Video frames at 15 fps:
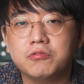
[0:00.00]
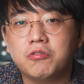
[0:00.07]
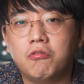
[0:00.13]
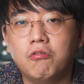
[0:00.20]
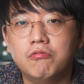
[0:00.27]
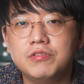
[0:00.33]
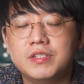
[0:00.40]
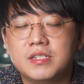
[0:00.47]

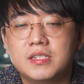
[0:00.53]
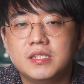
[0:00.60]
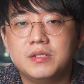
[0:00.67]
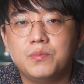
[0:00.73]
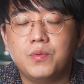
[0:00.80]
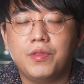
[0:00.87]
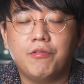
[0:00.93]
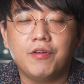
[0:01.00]
tones
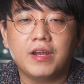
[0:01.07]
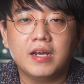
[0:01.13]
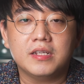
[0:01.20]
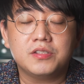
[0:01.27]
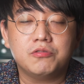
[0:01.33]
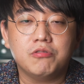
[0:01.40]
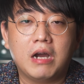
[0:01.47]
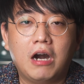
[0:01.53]
with
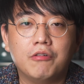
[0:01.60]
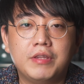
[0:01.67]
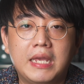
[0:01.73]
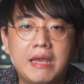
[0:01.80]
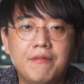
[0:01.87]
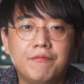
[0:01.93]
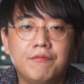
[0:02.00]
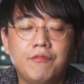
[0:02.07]
regards to how the
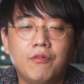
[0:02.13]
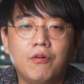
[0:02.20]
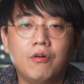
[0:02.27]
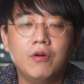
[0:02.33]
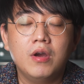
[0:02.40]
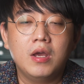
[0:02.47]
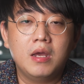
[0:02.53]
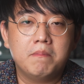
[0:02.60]

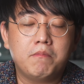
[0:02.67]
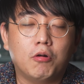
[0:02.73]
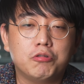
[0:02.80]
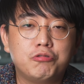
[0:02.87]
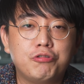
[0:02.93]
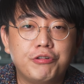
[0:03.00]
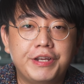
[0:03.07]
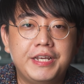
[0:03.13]
M4
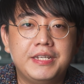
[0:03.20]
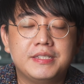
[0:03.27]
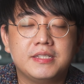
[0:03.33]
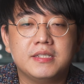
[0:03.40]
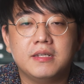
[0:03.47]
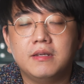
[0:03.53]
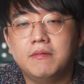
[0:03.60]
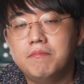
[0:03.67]
portrays
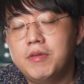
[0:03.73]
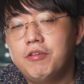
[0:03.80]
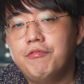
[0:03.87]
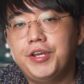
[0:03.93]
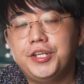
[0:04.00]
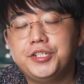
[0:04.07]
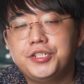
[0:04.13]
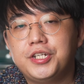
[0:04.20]

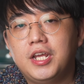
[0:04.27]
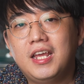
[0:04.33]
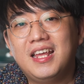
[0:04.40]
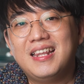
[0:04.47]
mid-range.